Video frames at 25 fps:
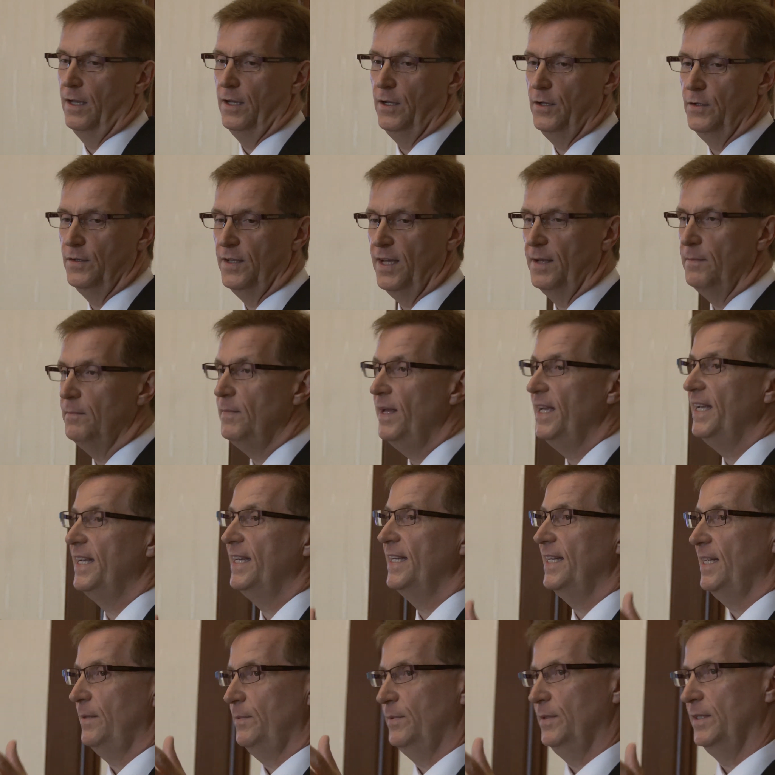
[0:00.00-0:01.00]
You then
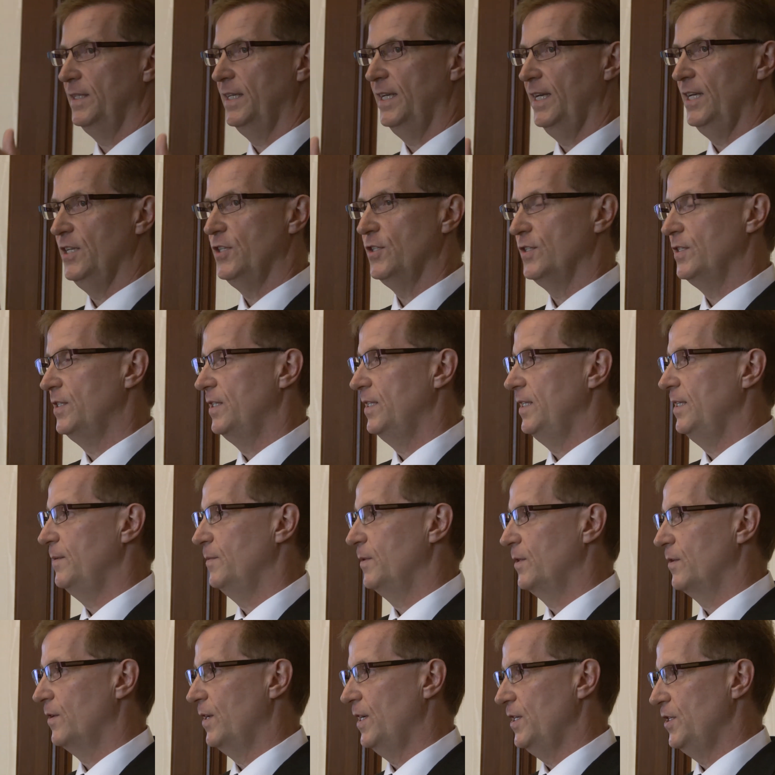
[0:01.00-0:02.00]
make an application to the
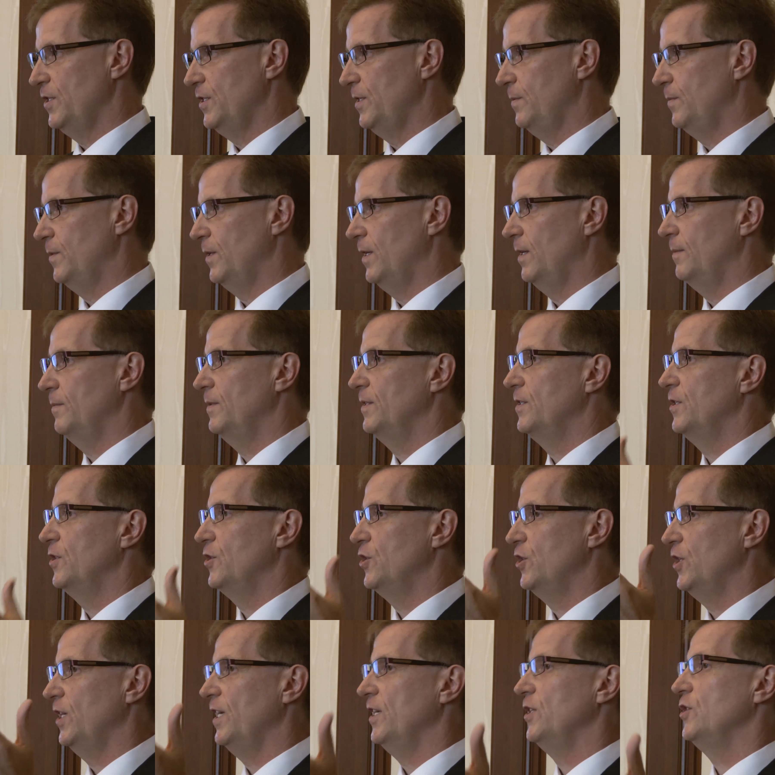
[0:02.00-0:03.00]
immigration department to
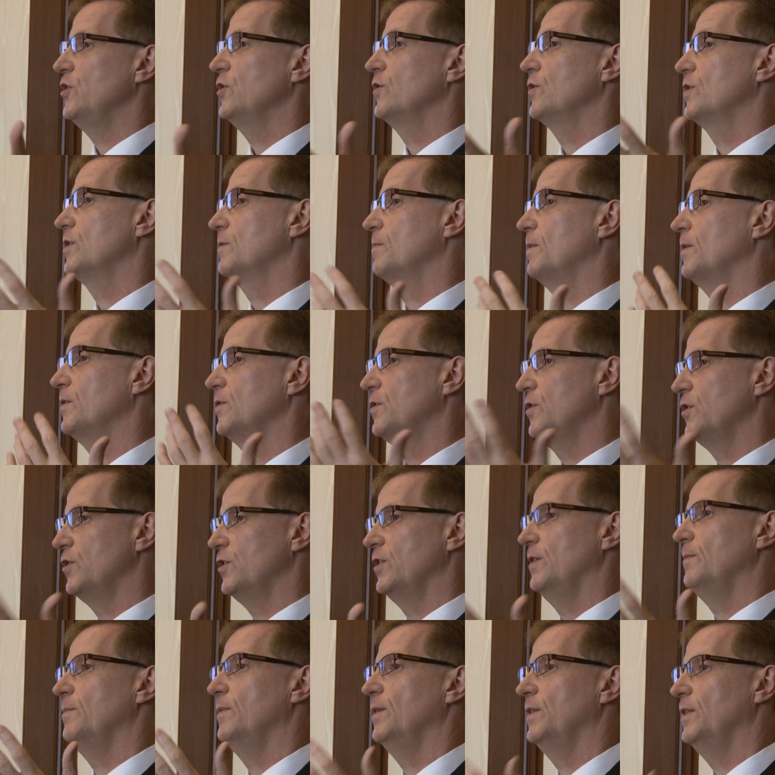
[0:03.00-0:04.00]
change your
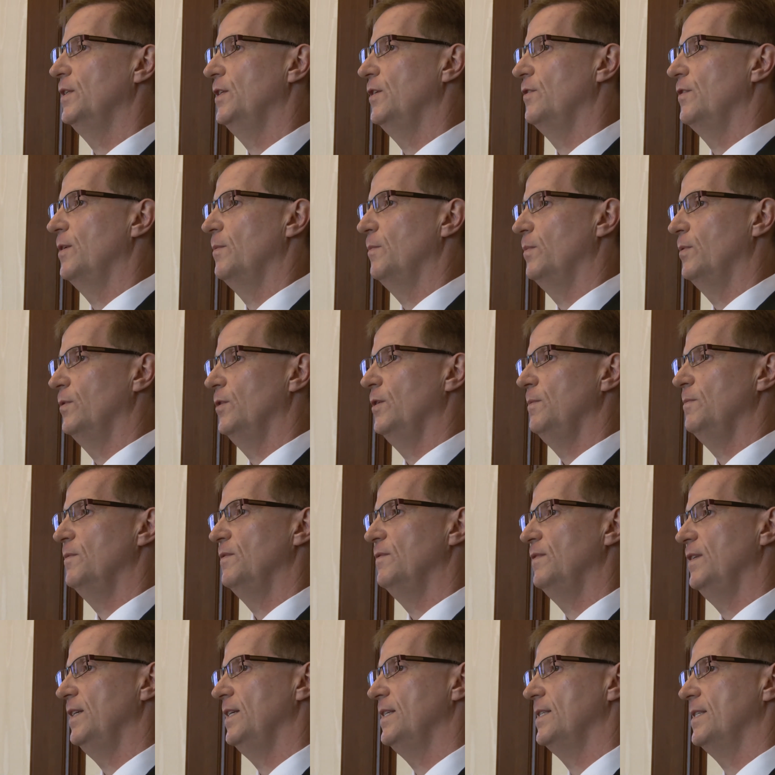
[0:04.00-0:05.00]
sponsorship under your
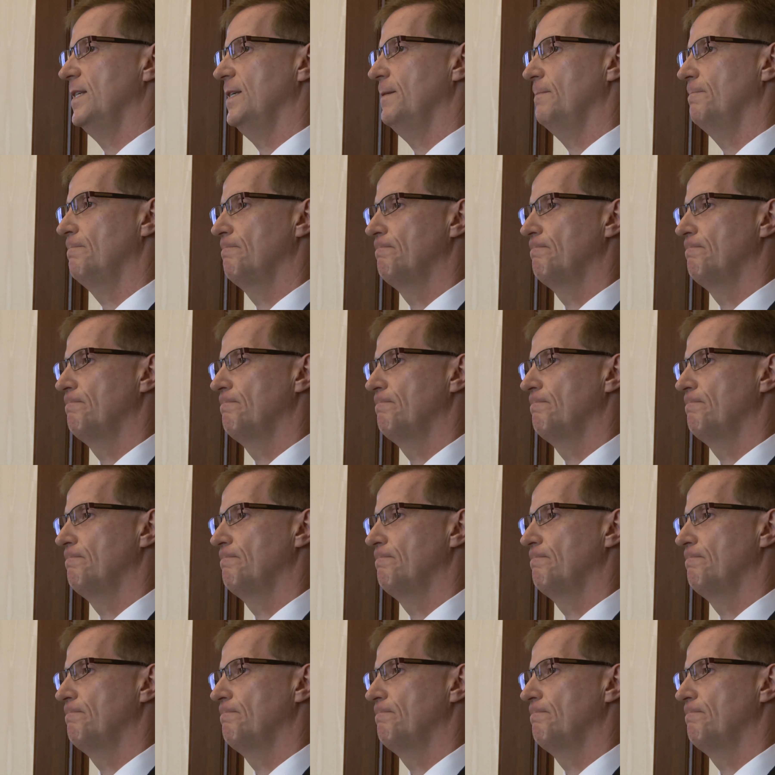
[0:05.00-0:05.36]
employment visa,